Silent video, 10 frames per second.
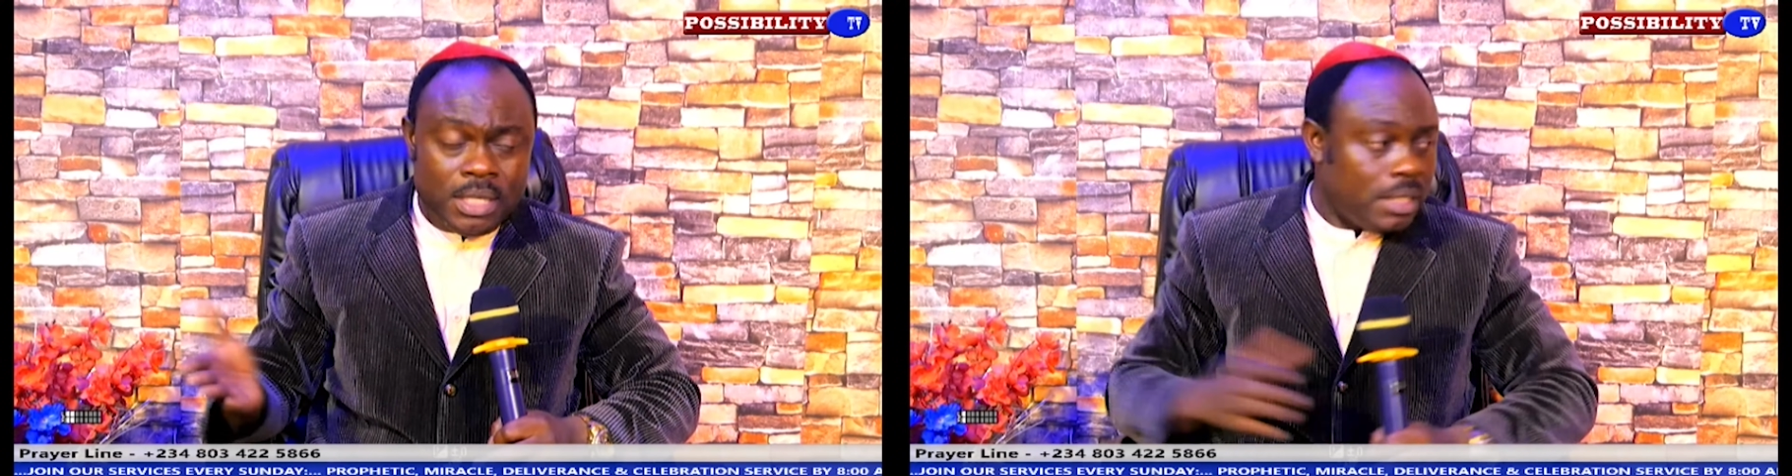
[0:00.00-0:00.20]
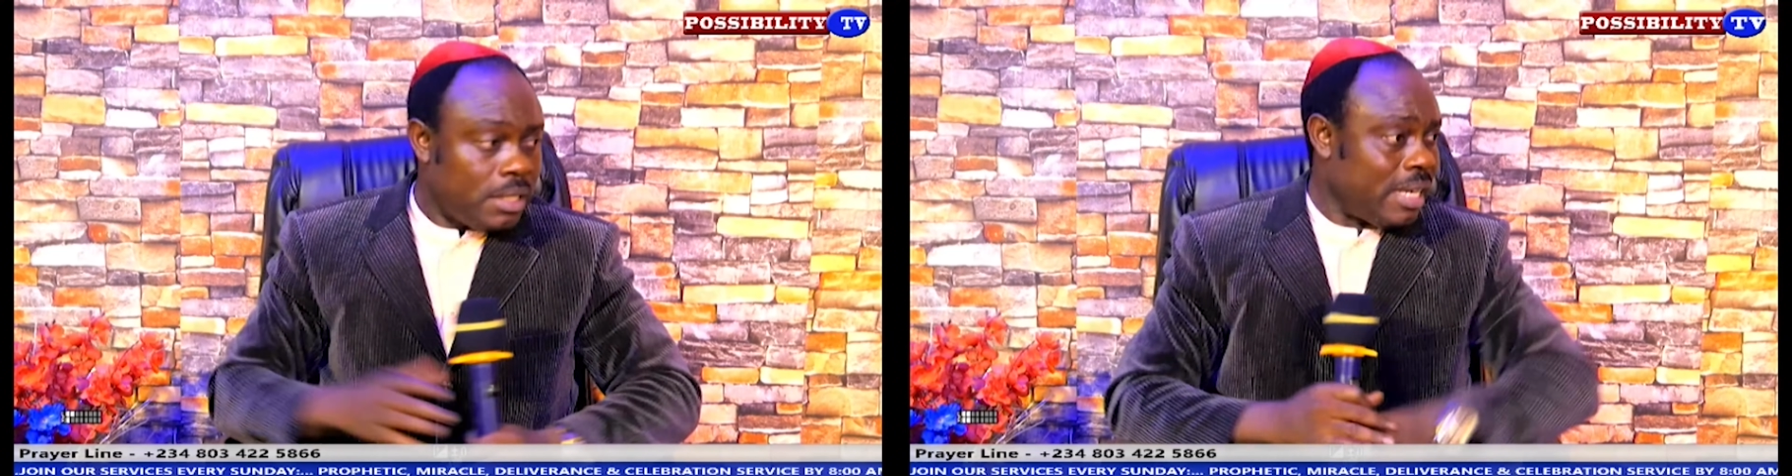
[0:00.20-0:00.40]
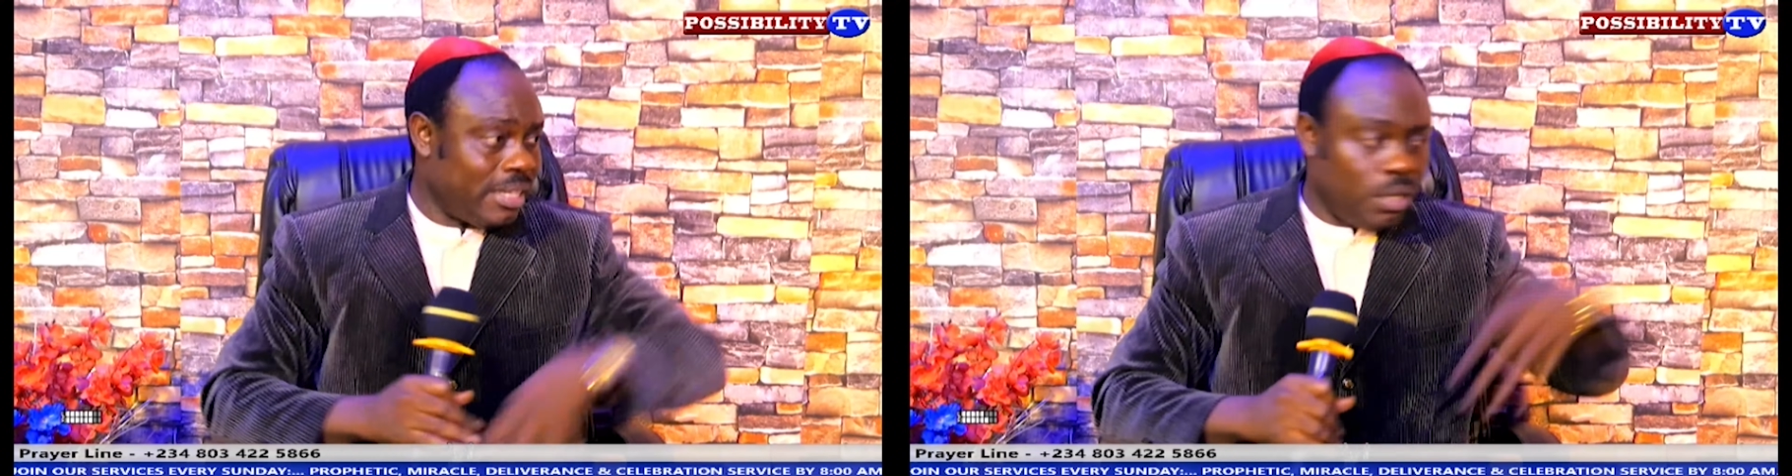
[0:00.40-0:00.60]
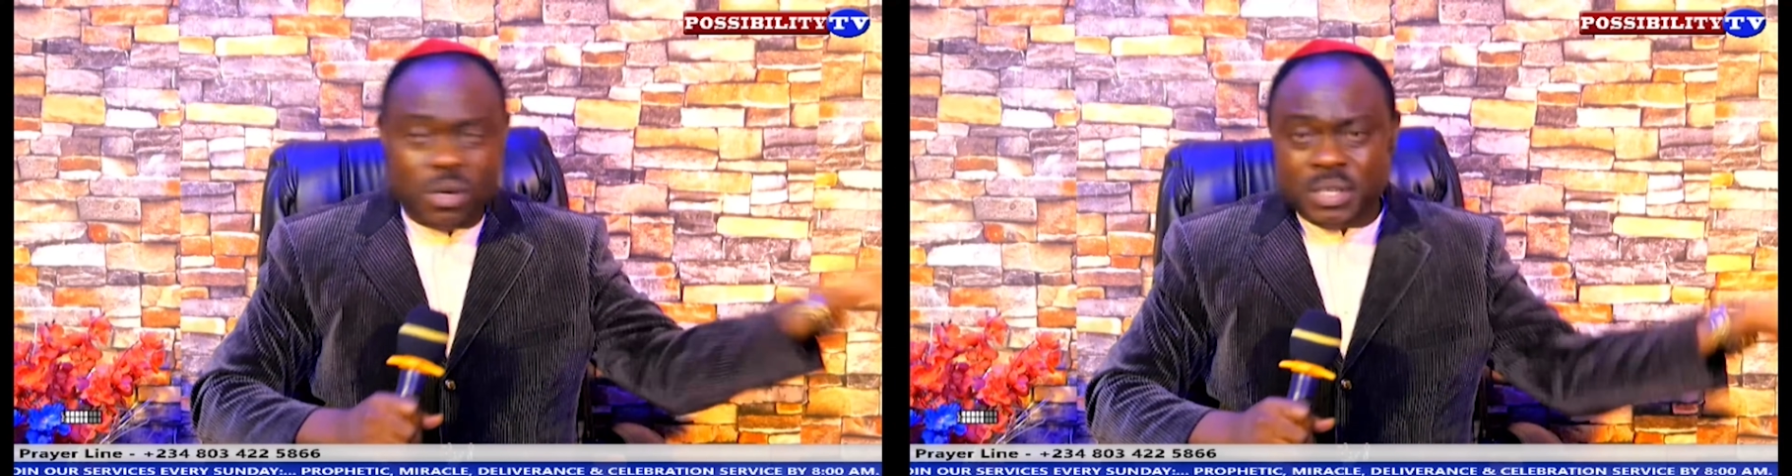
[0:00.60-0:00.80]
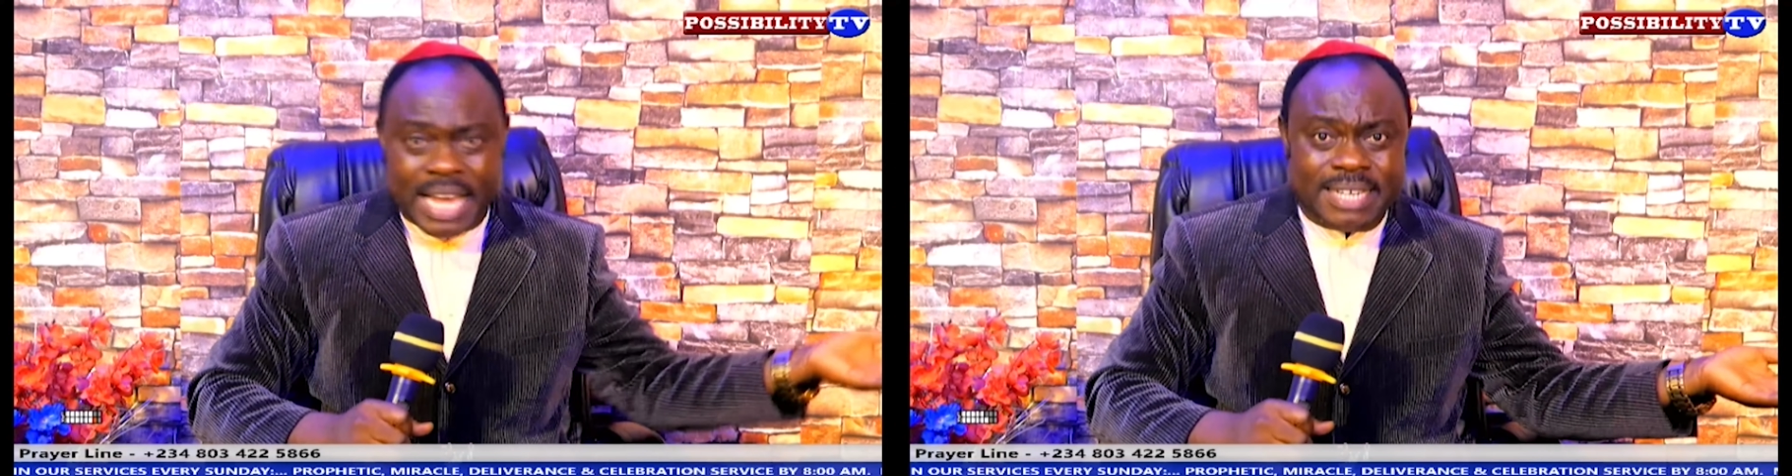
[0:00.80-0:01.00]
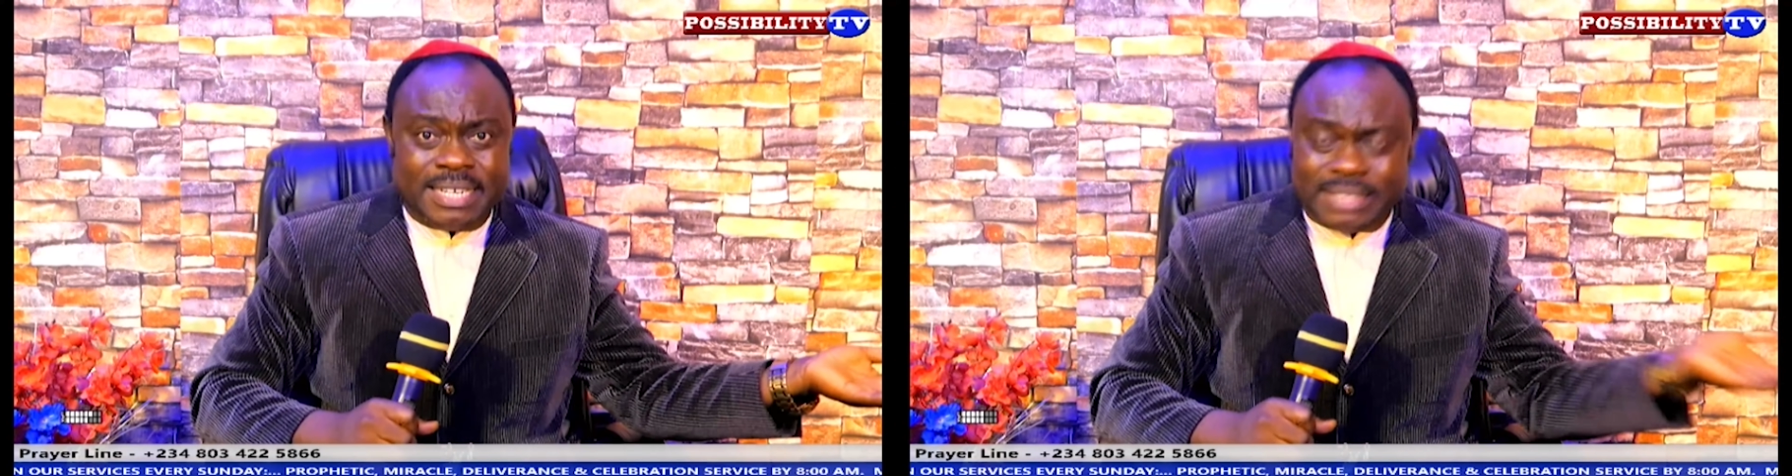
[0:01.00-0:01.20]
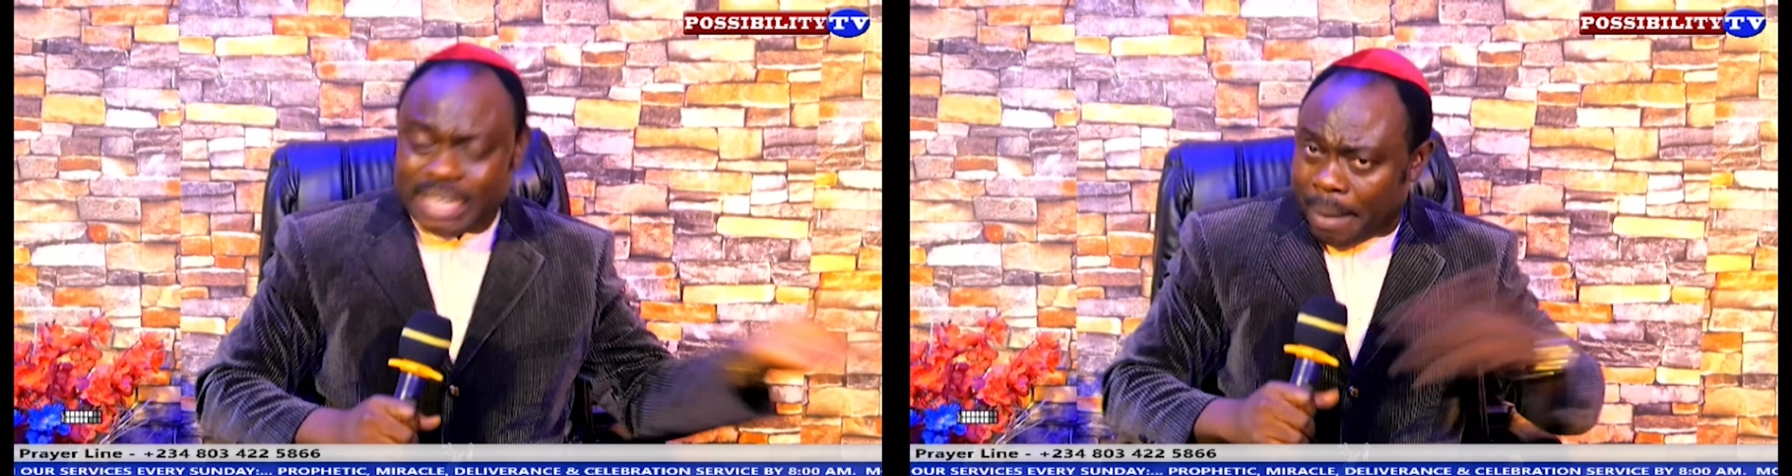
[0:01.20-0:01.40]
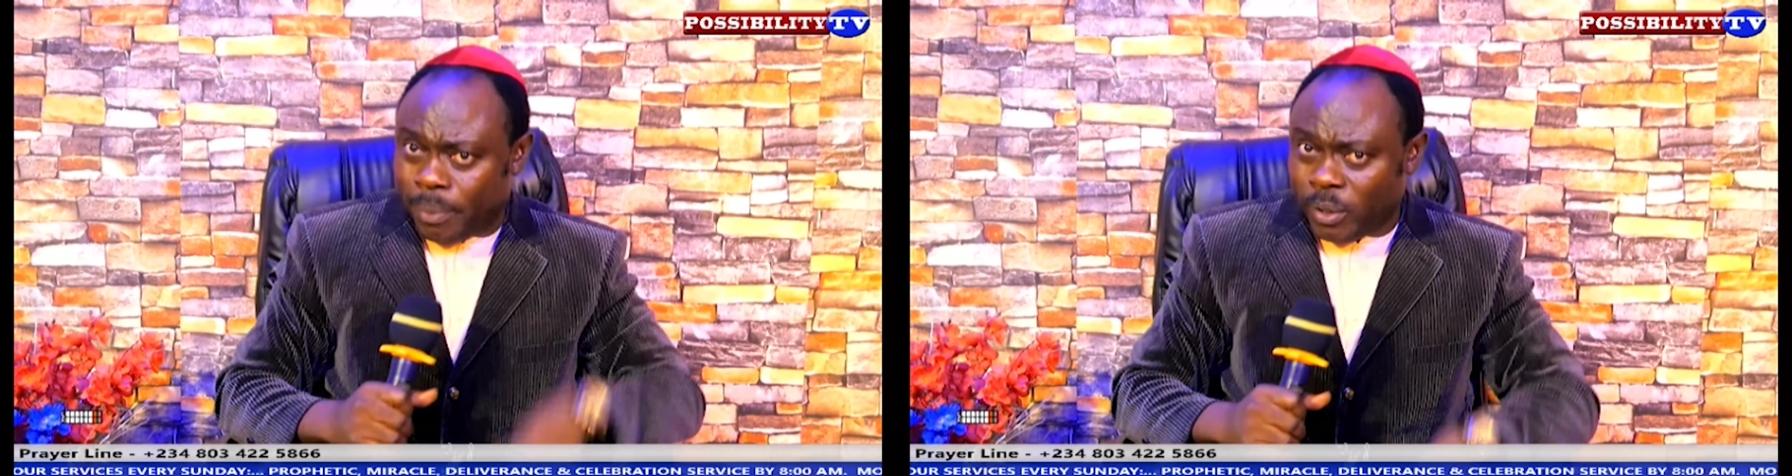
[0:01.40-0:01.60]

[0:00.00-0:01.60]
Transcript: I don't know the areas that are blocked.